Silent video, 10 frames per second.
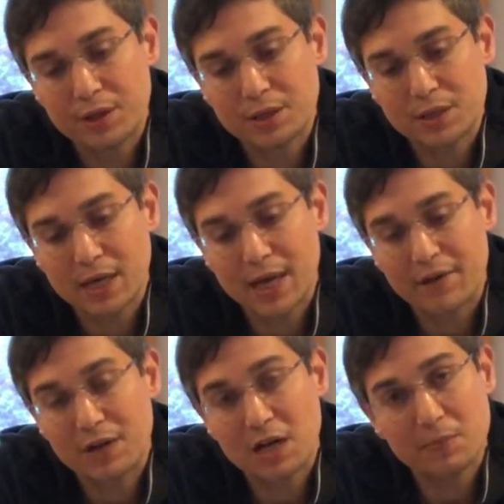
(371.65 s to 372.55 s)
It's going to
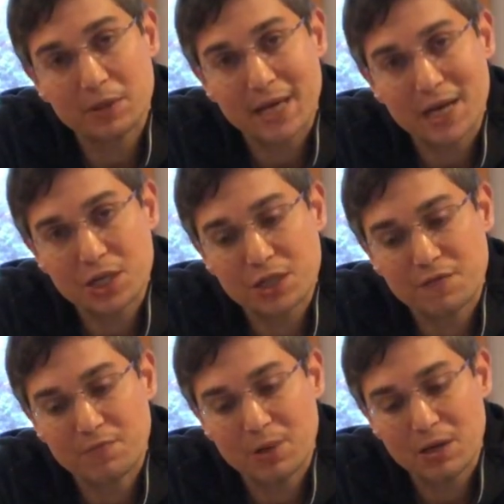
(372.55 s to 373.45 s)
have a couple dashes
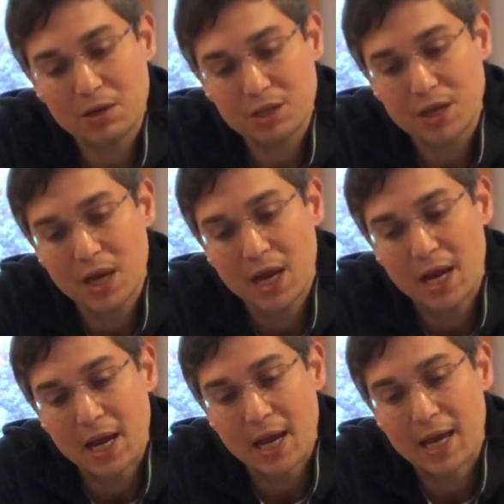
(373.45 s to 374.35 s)
of bitters,
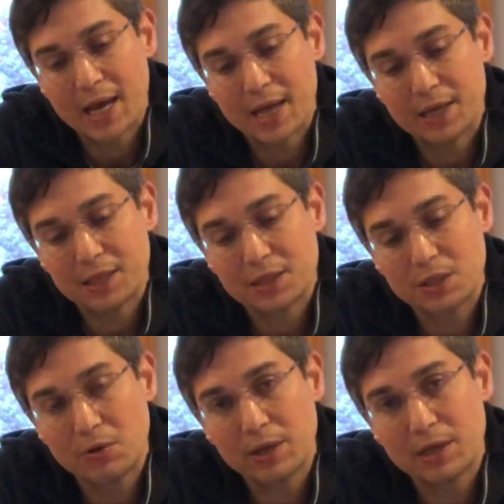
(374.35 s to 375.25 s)
and it's
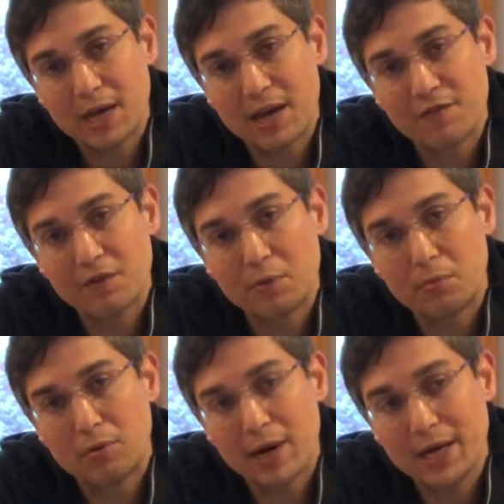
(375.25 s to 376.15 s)
going to have
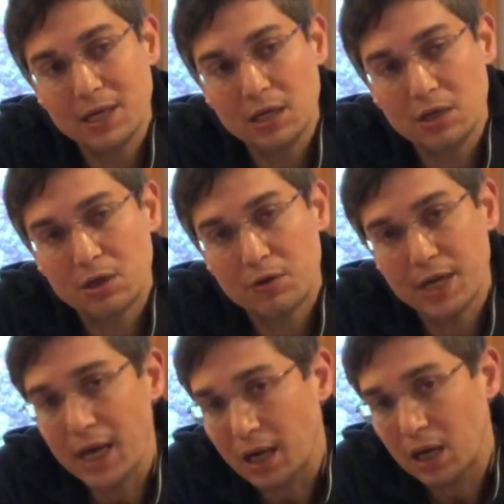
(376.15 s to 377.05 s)
brandy,
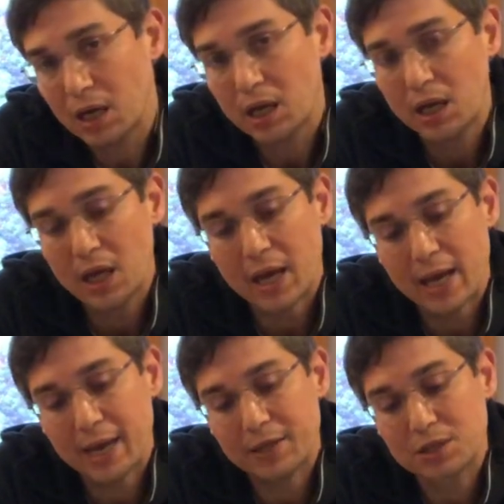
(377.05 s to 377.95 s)
cognac,
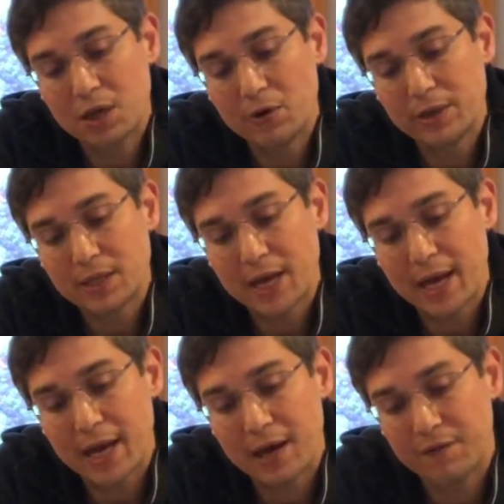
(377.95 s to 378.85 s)
and it's going to
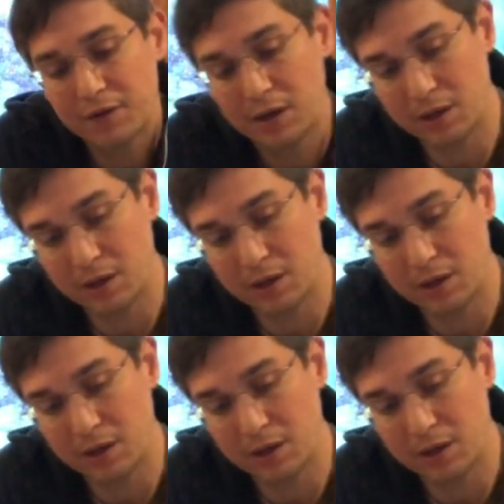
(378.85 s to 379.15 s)
have